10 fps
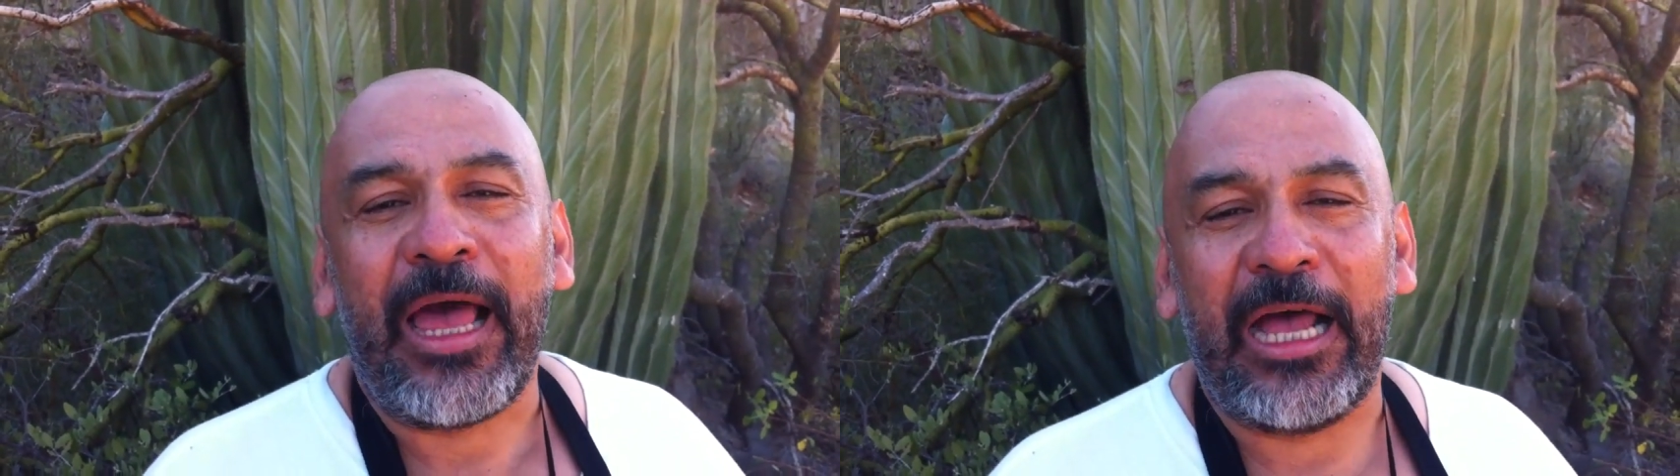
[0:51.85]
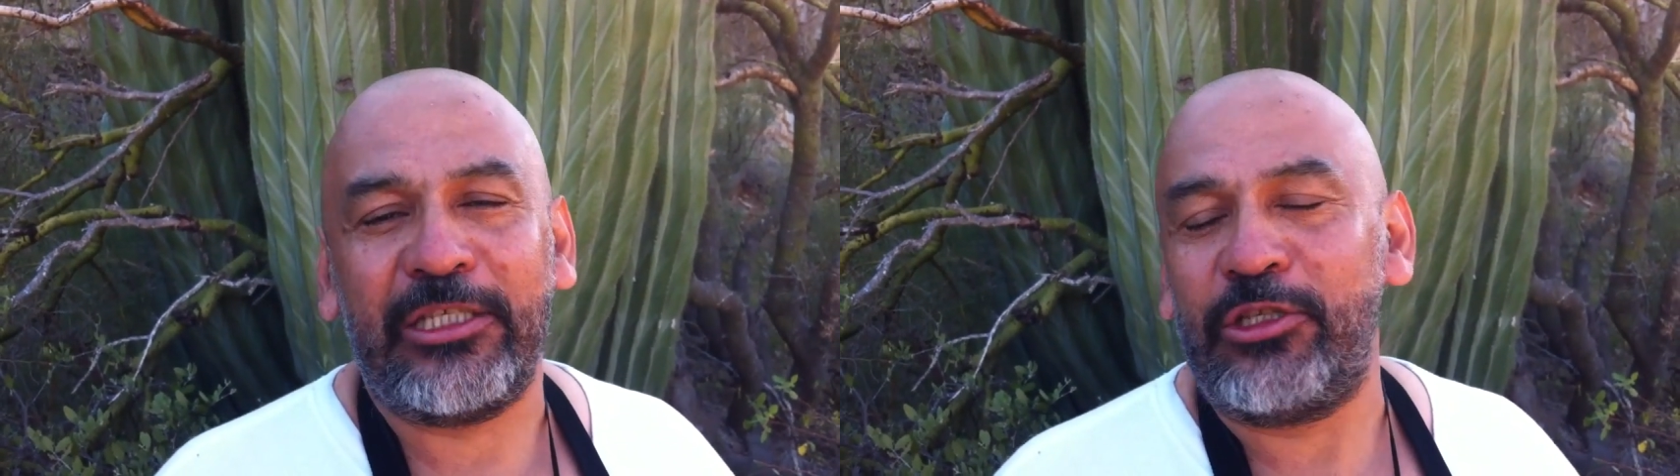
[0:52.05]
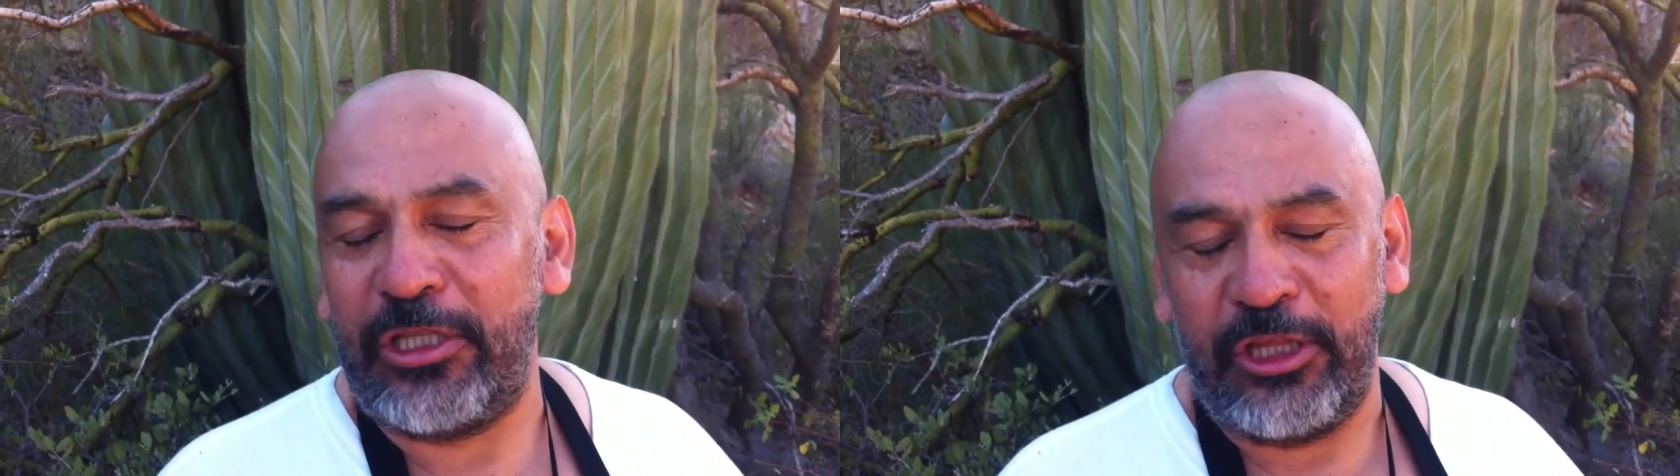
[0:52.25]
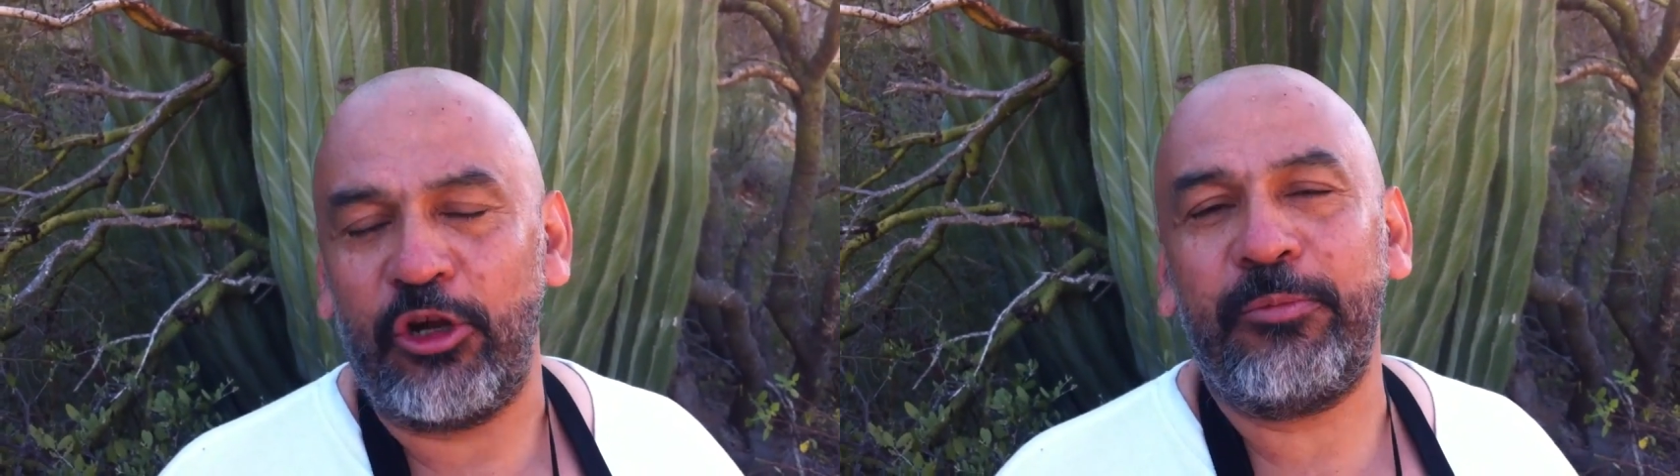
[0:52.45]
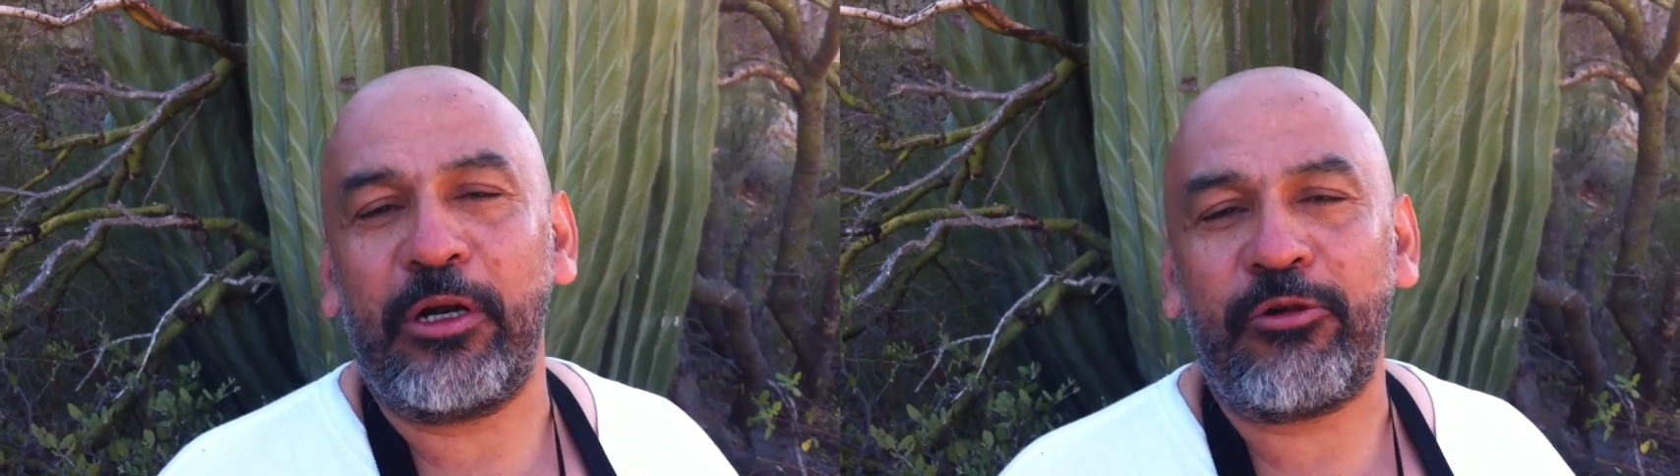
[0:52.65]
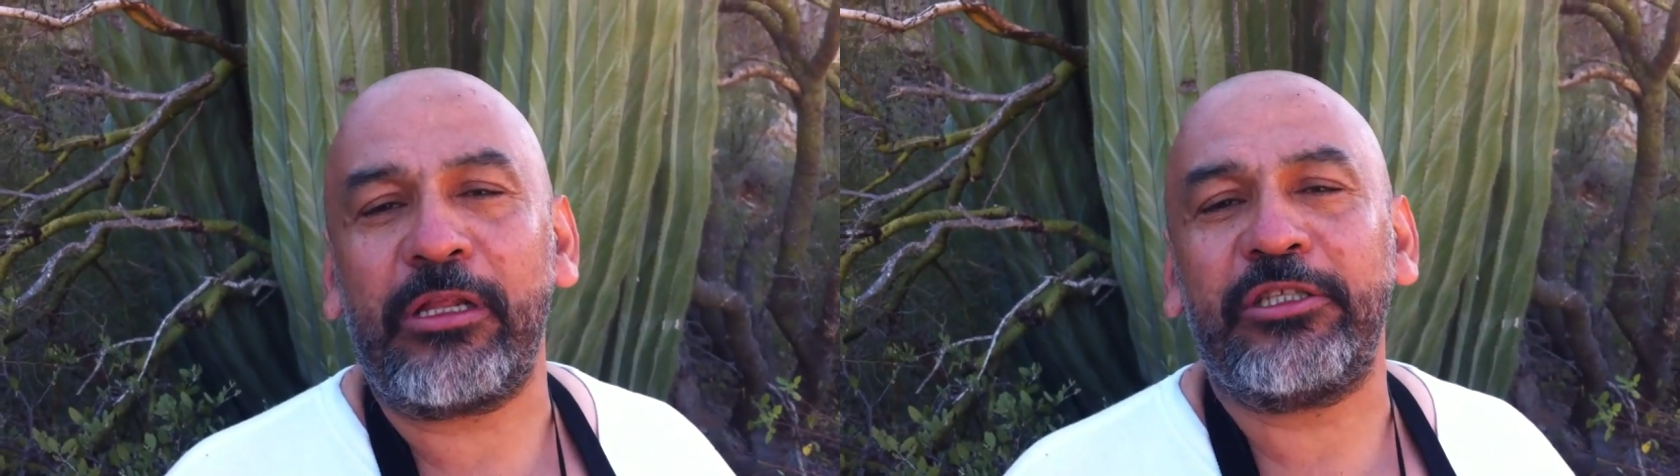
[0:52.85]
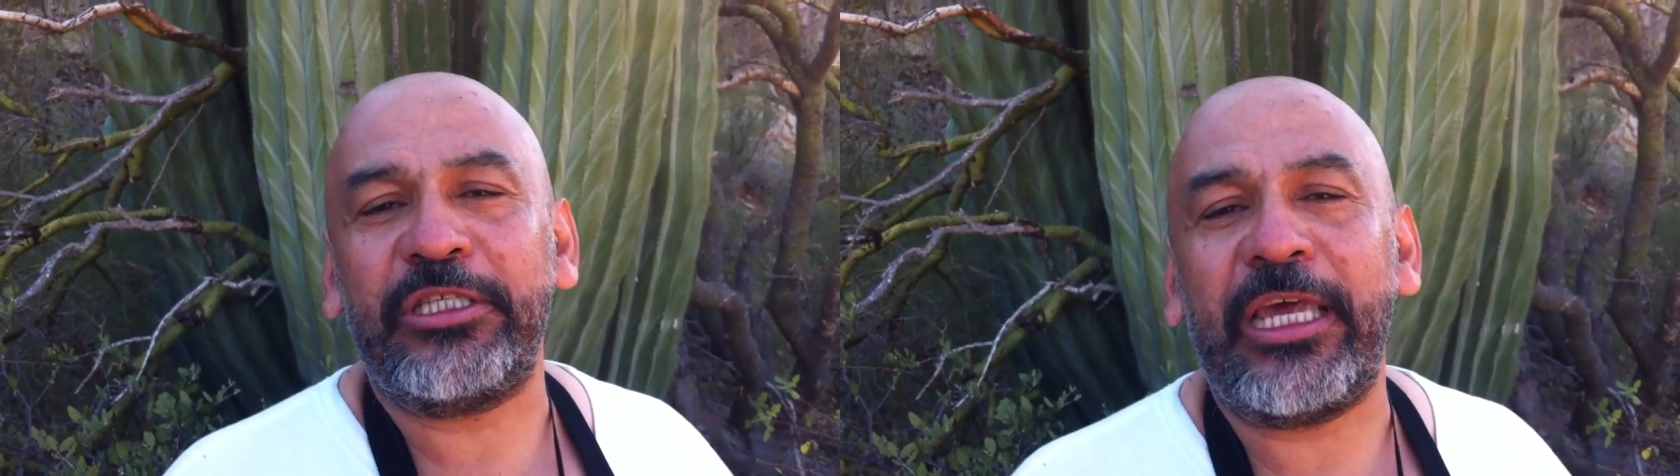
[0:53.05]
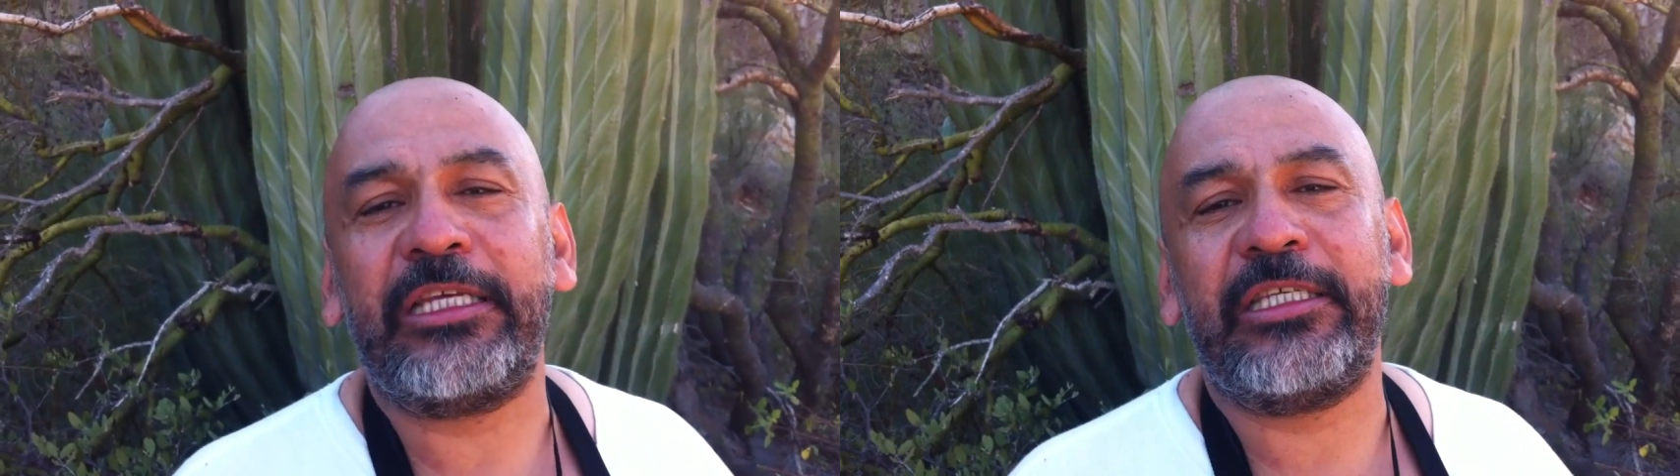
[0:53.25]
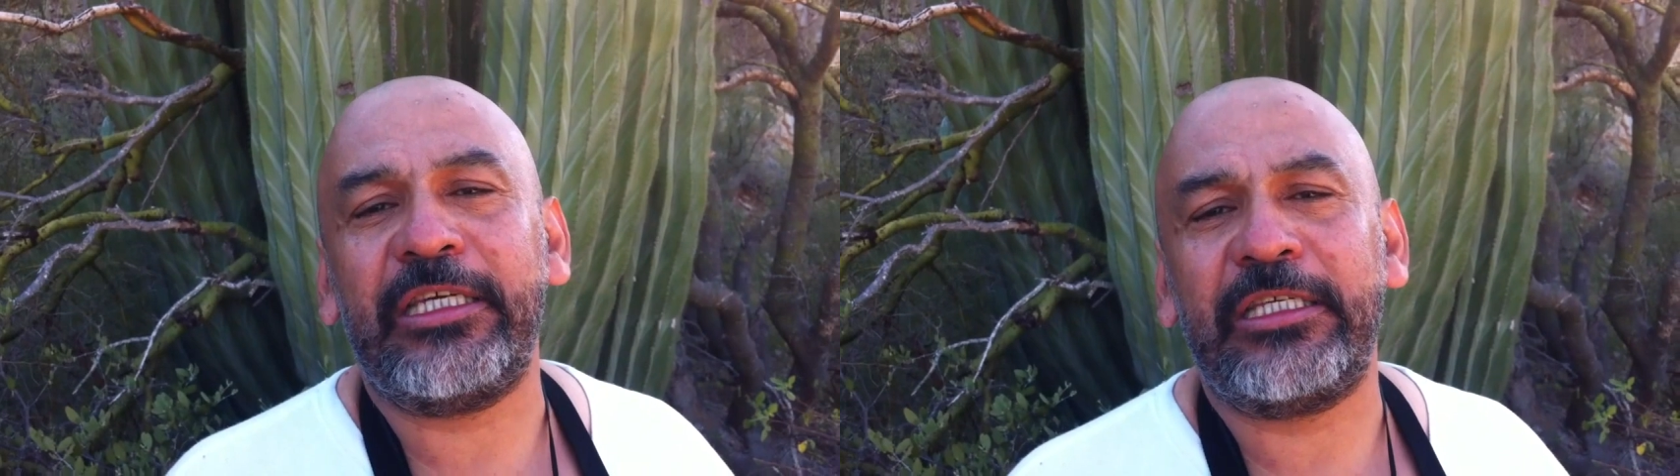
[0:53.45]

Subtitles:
as the normal rattlesnakes,